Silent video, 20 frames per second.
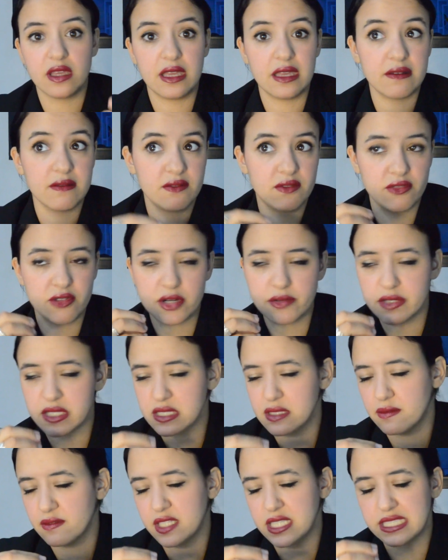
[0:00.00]
very
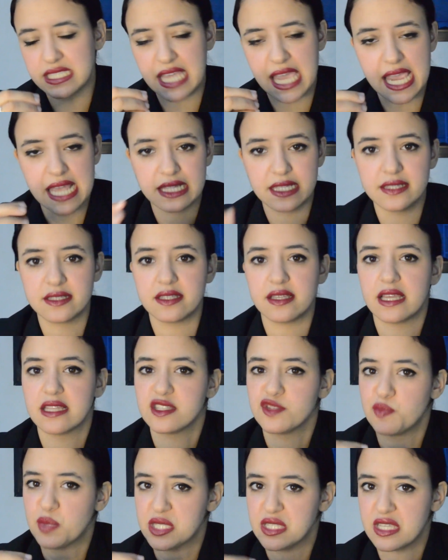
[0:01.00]
detailed and
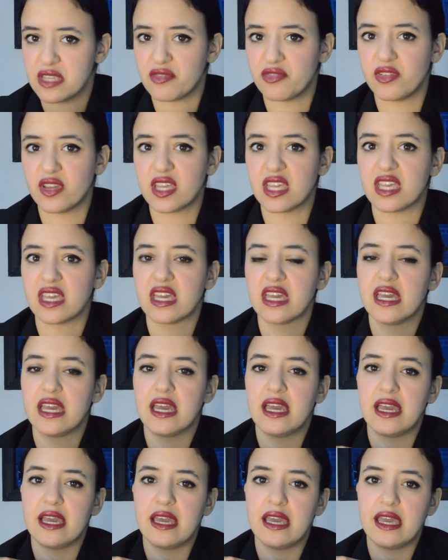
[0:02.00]
specific
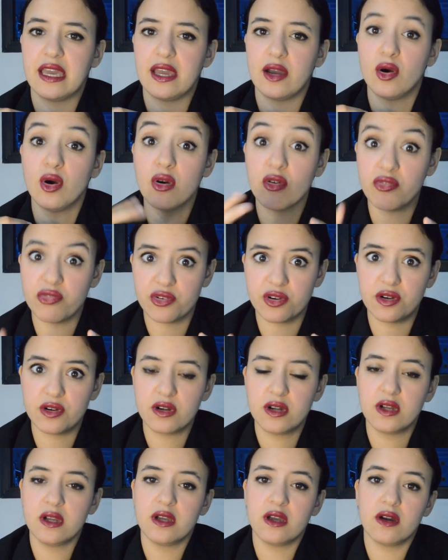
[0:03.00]
offer
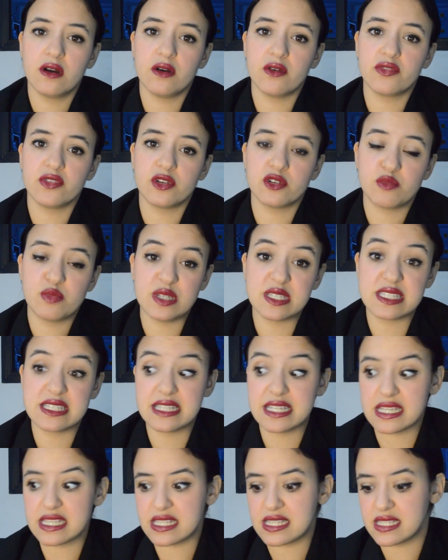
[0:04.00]
of your
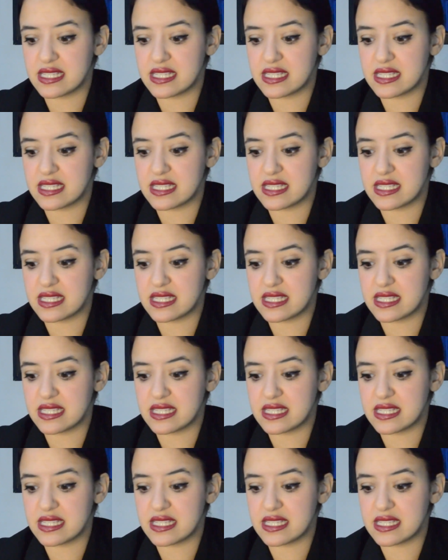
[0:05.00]
business.